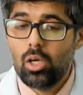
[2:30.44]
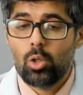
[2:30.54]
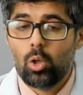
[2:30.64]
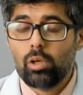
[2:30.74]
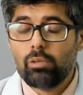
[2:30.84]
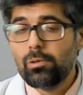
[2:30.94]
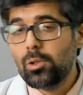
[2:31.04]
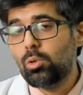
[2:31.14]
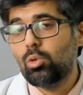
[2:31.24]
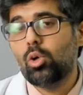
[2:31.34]
Now, if
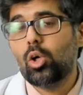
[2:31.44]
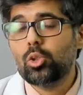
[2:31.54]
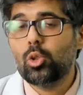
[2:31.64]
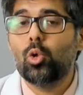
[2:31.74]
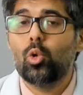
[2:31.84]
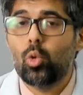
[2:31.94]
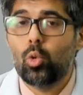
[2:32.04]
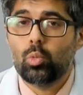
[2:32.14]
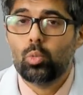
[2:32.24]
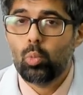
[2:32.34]
you do not
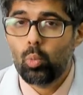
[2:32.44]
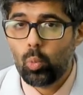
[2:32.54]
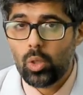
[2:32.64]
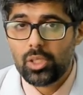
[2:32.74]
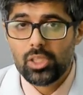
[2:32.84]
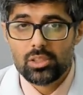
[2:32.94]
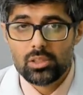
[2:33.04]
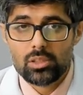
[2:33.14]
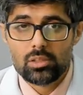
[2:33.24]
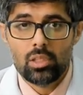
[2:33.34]
know what
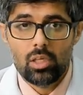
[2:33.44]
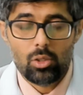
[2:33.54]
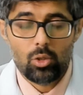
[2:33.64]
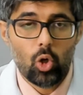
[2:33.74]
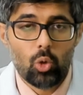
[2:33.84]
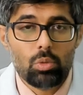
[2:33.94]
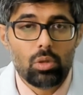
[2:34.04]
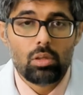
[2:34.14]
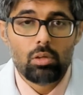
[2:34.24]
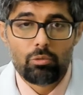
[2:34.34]
is
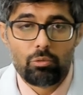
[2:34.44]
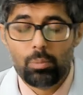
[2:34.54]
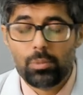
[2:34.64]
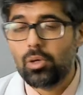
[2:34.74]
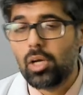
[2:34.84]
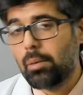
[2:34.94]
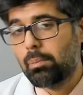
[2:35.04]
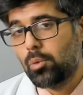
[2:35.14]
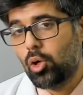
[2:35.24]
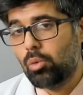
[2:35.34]
normal from your
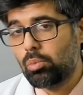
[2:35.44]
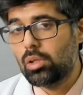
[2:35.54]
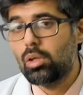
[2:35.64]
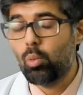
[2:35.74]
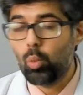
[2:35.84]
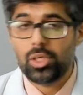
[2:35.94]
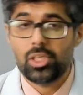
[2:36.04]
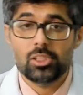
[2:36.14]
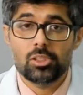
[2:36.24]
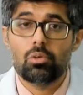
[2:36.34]
abnormal,
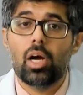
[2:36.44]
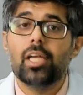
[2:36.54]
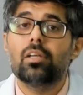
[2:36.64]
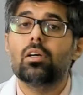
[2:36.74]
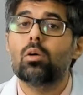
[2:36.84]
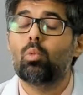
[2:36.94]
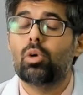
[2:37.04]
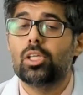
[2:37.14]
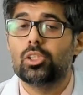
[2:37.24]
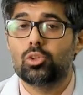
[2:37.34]
what is right,
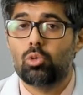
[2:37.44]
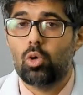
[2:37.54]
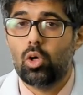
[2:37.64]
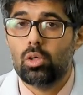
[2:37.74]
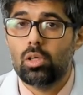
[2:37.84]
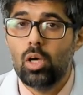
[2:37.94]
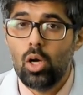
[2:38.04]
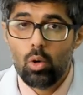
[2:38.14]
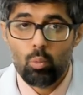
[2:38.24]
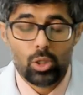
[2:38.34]
what is wrong,
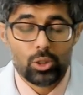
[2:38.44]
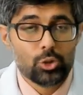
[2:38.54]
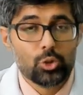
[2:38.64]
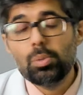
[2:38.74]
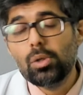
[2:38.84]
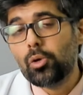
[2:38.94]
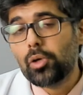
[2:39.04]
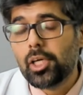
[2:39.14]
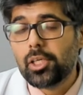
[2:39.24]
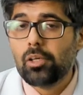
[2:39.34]
what should be
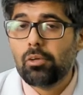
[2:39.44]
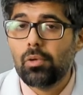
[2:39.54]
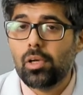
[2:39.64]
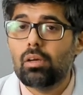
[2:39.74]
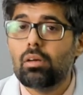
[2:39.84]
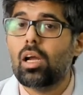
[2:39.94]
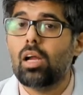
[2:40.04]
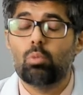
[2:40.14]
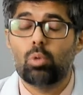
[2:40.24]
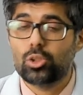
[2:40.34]
located where
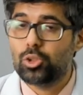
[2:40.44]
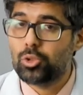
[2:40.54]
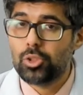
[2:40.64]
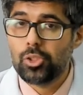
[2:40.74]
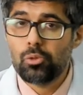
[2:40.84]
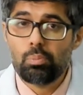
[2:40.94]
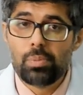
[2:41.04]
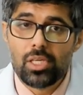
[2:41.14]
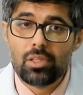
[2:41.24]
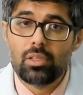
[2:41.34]
and what shouldn't
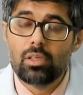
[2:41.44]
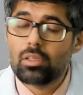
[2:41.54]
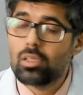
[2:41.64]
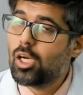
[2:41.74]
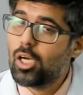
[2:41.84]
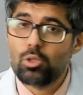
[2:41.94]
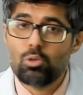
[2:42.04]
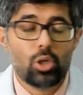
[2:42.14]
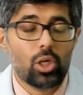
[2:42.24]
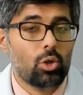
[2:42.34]
be there,
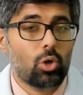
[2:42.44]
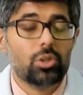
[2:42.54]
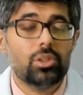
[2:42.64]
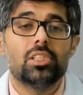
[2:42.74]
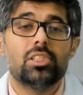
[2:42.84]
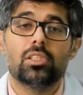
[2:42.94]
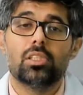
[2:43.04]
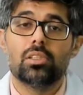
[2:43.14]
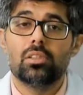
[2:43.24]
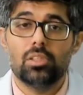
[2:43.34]
you cannot
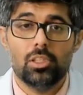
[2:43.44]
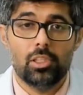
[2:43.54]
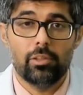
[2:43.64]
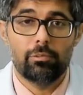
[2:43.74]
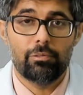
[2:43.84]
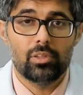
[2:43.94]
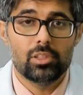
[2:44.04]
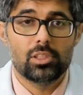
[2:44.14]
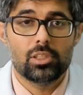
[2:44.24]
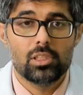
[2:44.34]
discern the
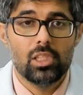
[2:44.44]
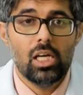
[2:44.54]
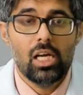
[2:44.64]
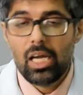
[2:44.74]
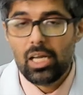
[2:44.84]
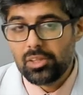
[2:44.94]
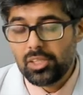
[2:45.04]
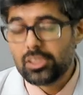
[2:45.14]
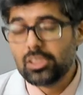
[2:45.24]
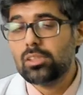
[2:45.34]
difference.
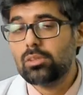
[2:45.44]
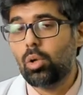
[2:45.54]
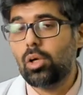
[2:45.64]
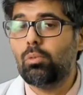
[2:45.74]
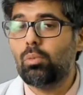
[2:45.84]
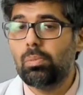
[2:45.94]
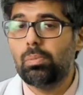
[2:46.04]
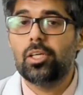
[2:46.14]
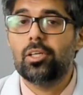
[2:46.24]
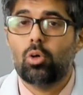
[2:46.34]
And this is what will
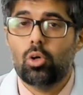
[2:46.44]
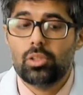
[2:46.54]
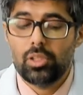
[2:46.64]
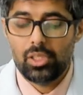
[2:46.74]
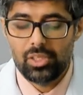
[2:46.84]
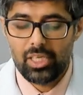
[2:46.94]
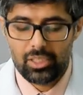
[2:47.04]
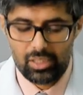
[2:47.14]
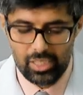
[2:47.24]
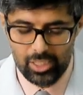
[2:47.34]
be taught in
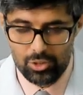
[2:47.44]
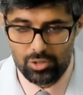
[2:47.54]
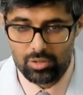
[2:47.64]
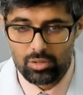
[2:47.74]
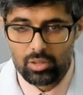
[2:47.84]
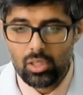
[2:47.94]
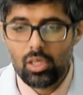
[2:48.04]
that lecture.